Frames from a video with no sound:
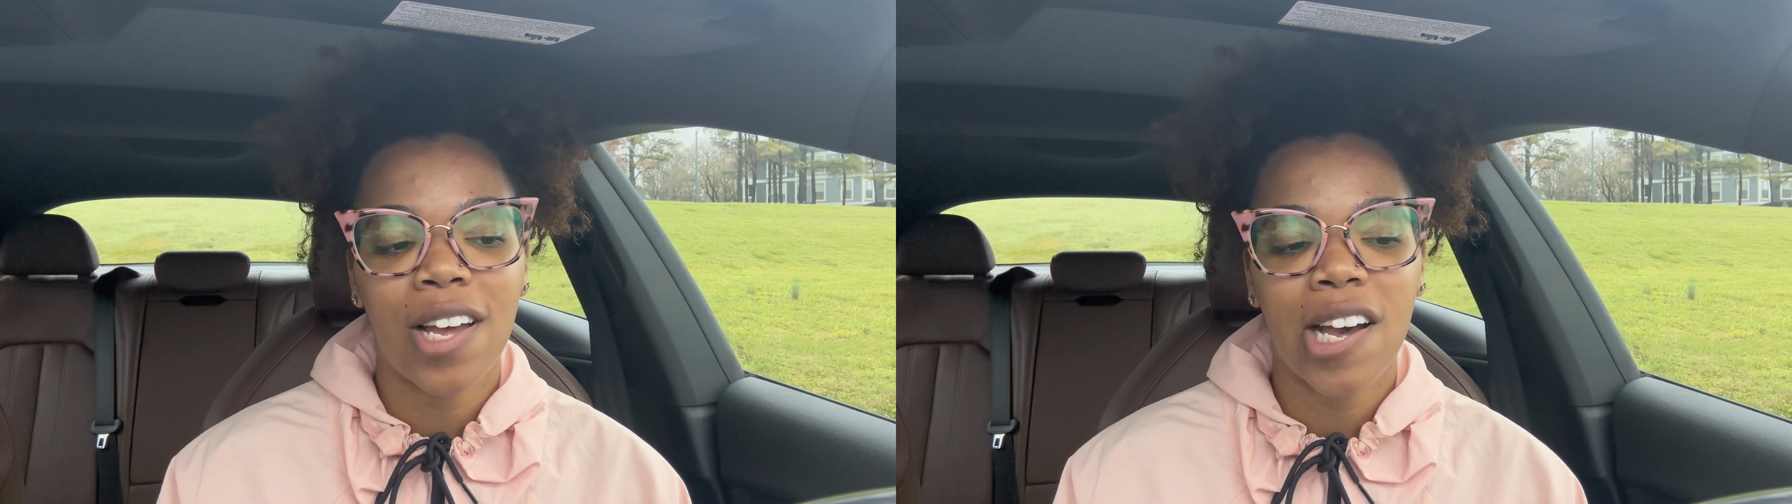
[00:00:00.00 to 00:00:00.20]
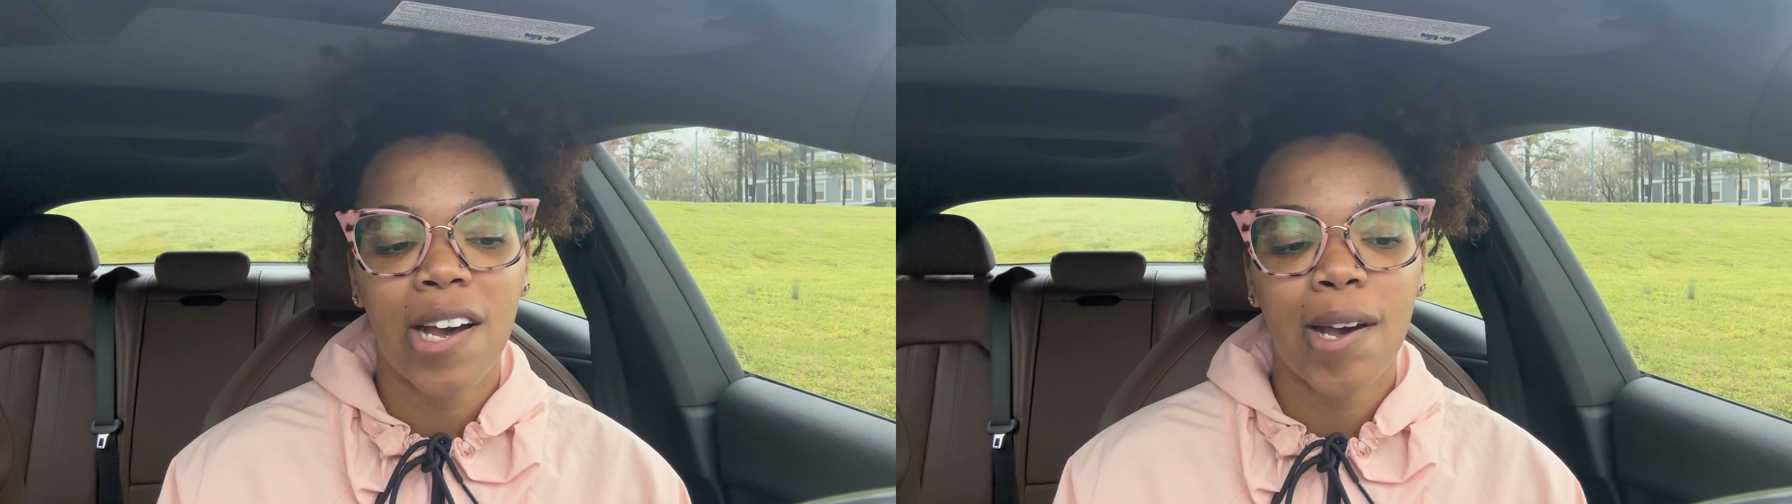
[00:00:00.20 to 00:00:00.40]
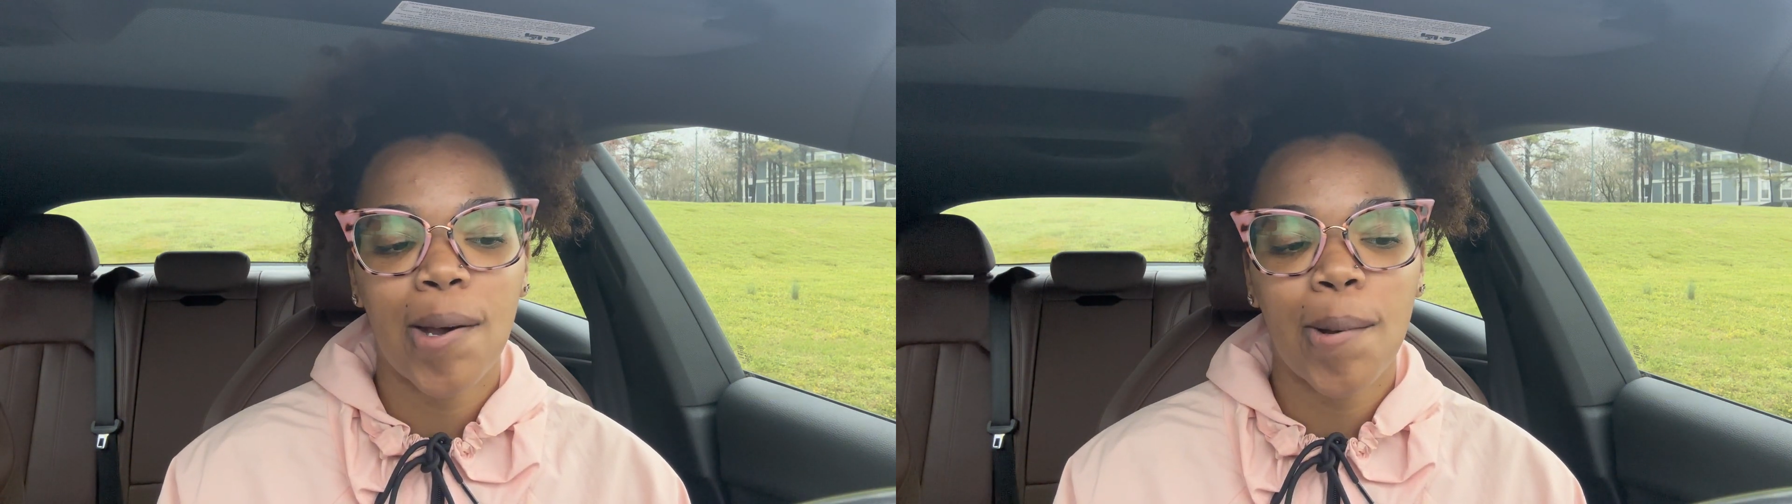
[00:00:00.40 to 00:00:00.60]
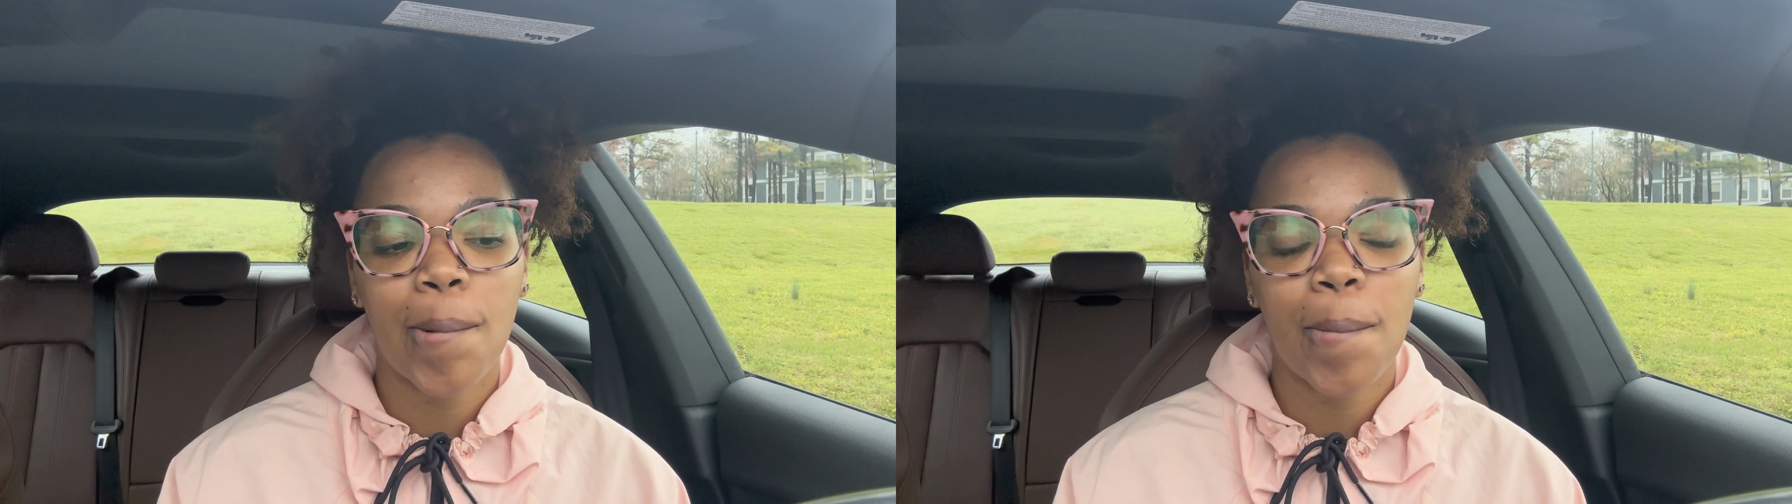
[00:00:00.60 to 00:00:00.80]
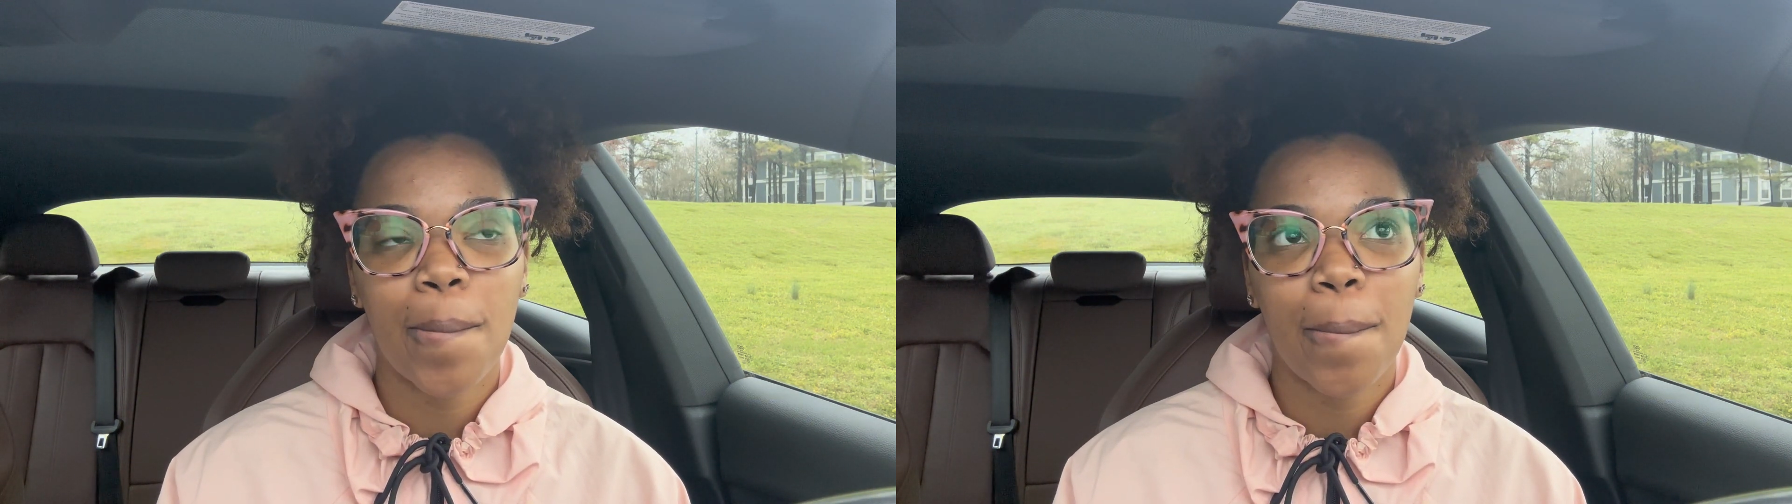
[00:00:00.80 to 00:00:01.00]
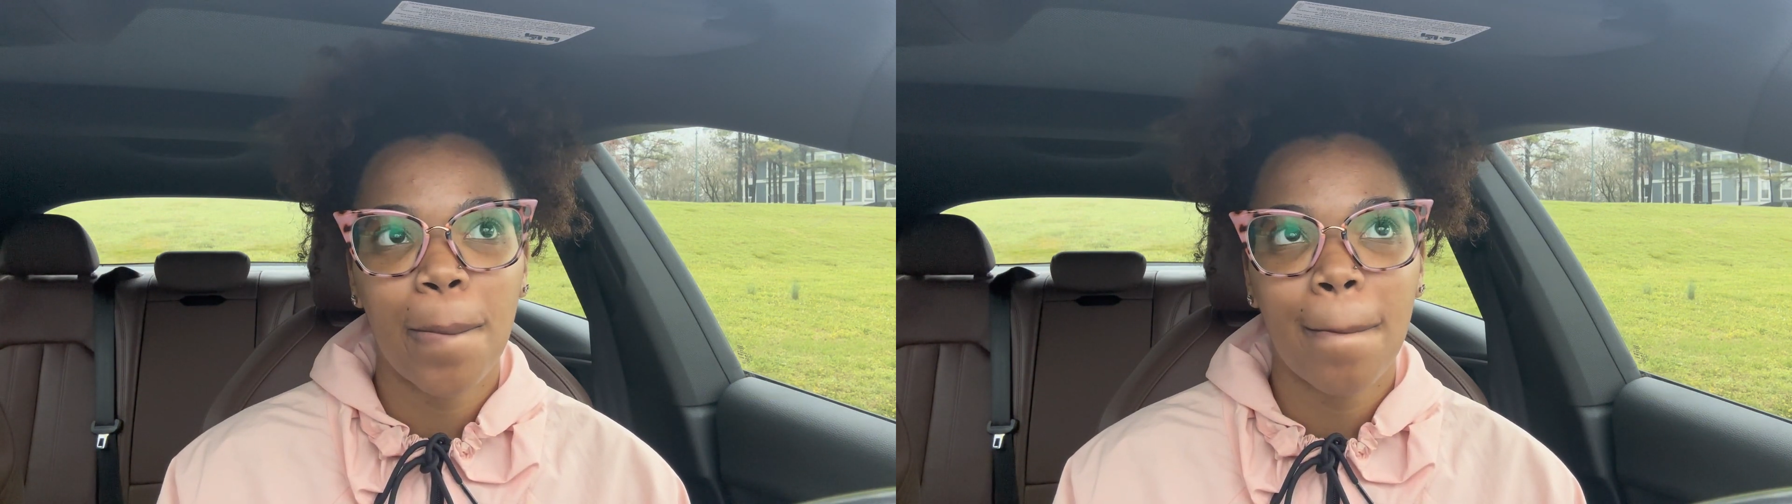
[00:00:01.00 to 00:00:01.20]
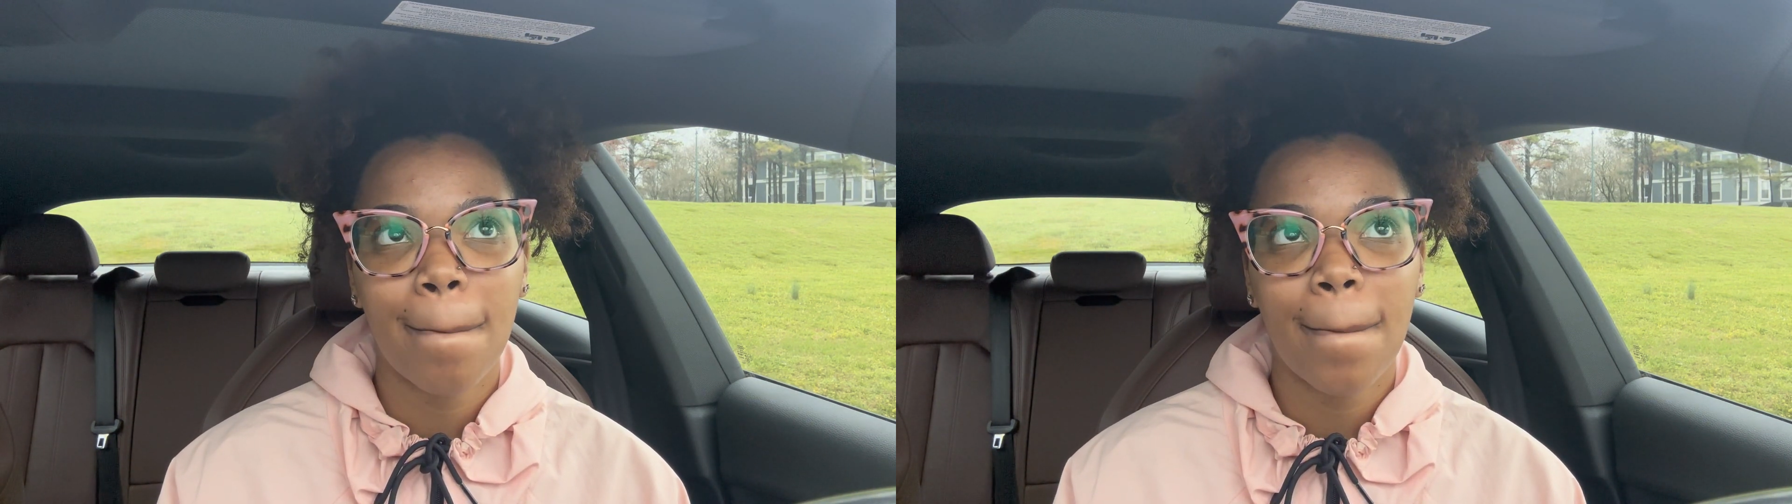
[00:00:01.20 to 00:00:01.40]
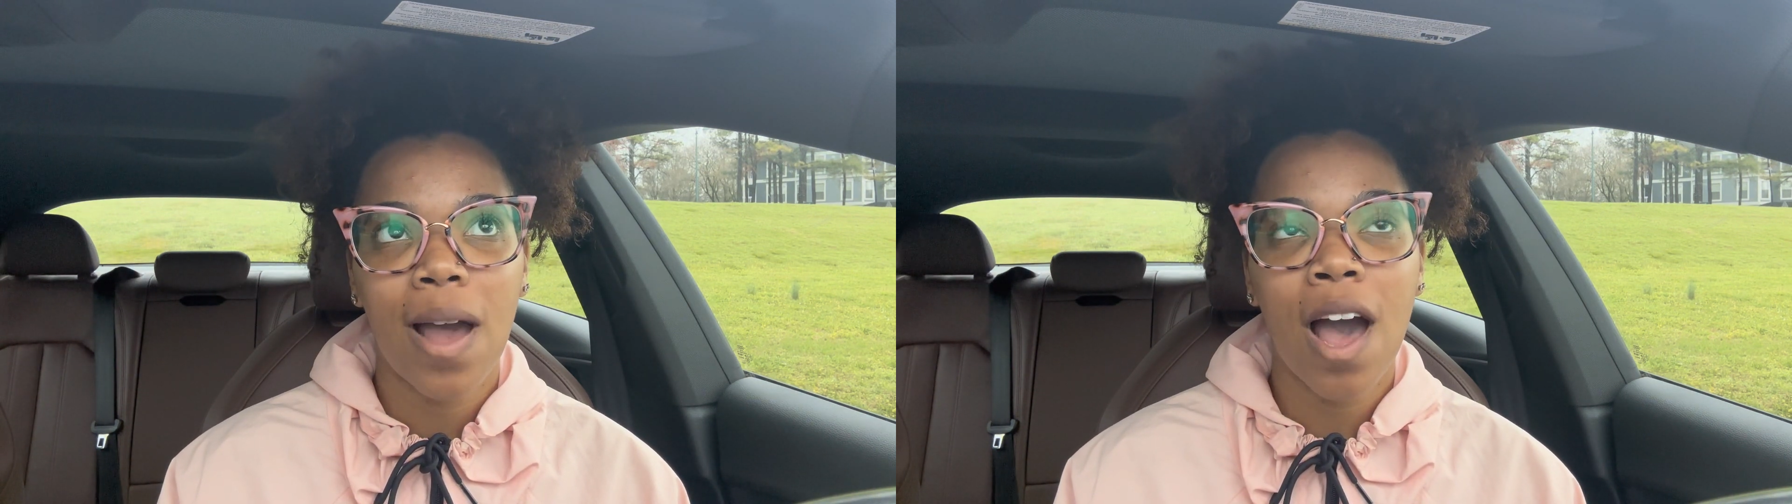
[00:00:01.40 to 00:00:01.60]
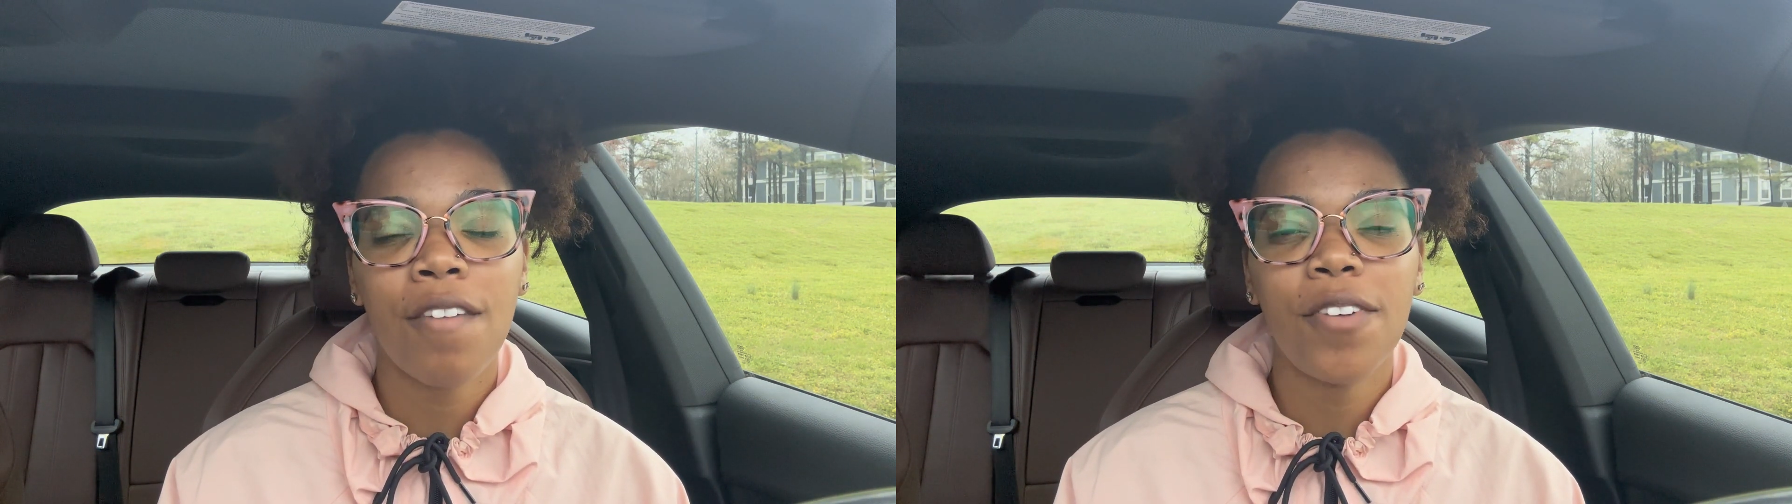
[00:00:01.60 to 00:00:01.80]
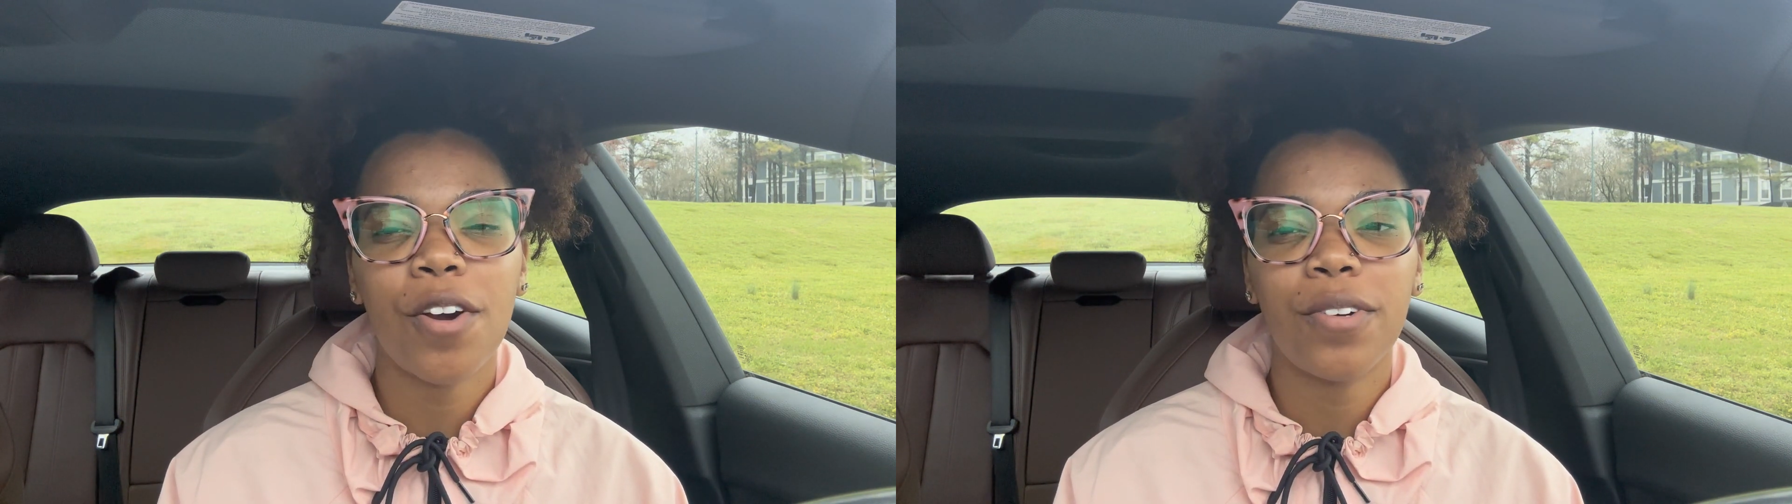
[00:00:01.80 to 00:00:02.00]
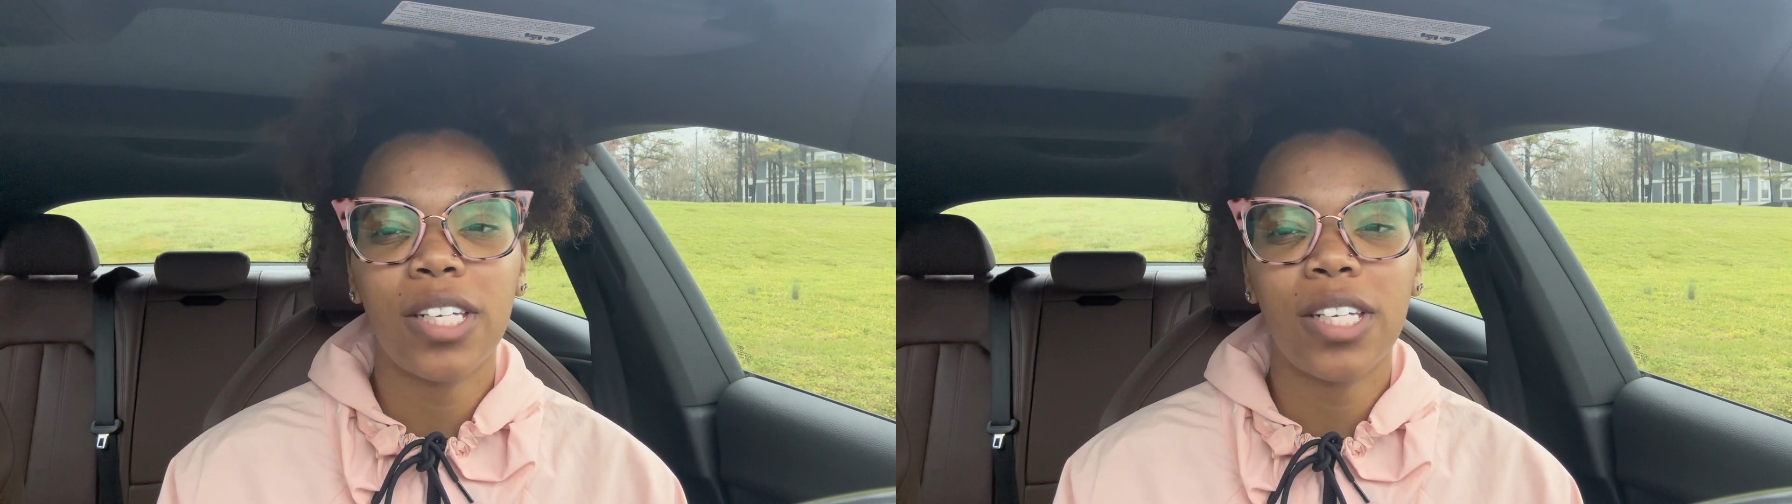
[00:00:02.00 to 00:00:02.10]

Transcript: I've known